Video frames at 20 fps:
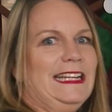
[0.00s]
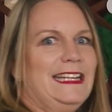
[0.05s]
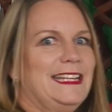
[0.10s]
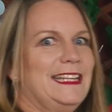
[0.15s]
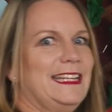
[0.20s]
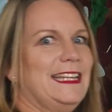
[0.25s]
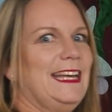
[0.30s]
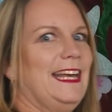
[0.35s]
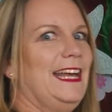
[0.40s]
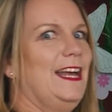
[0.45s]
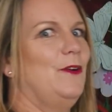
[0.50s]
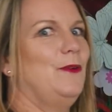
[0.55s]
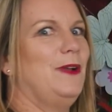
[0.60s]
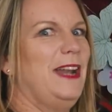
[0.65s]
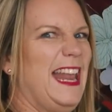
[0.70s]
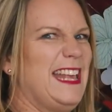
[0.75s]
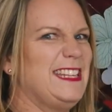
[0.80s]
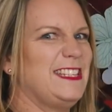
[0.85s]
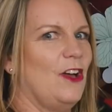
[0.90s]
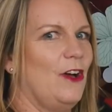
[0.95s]
Now
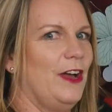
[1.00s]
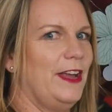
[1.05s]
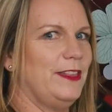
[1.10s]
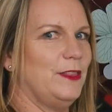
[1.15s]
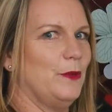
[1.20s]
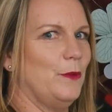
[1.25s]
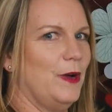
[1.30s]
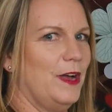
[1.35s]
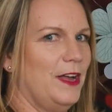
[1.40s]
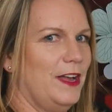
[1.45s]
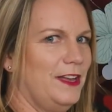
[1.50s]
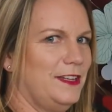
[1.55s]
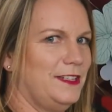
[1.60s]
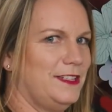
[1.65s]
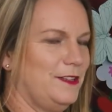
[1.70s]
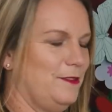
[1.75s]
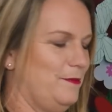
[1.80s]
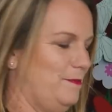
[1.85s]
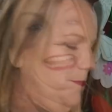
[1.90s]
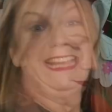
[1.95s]
let's hide the word.
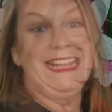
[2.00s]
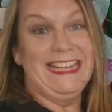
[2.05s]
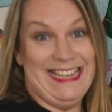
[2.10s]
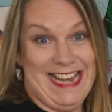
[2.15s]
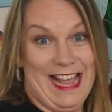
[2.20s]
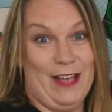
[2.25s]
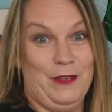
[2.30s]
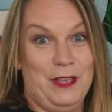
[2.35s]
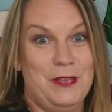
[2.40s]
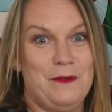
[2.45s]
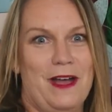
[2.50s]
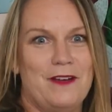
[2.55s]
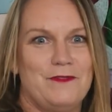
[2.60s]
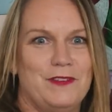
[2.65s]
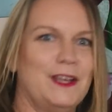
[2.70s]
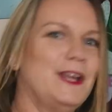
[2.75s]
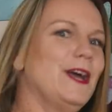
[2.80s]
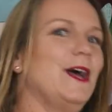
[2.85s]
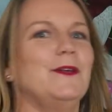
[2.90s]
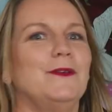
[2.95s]
Now you have a
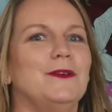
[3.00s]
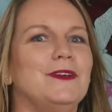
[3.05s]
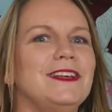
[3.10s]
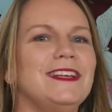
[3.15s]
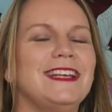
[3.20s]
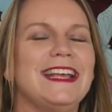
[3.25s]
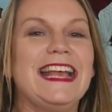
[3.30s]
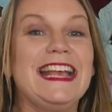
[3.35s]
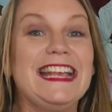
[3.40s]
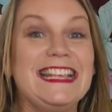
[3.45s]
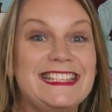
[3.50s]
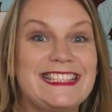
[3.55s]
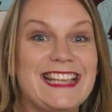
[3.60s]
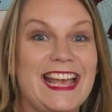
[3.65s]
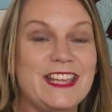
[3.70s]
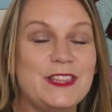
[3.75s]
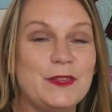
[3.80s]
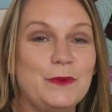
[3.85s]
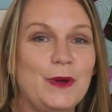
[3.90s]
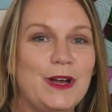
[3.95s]
go.
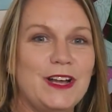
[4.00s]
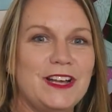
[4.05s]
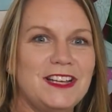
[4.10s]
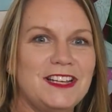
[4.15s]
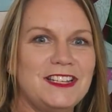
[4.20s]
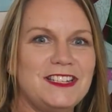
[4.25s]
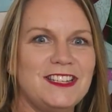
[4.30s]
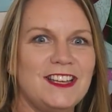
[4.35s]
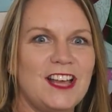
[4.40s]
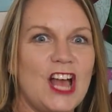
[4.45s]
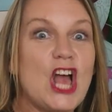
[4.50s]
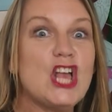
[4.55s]
Say the word.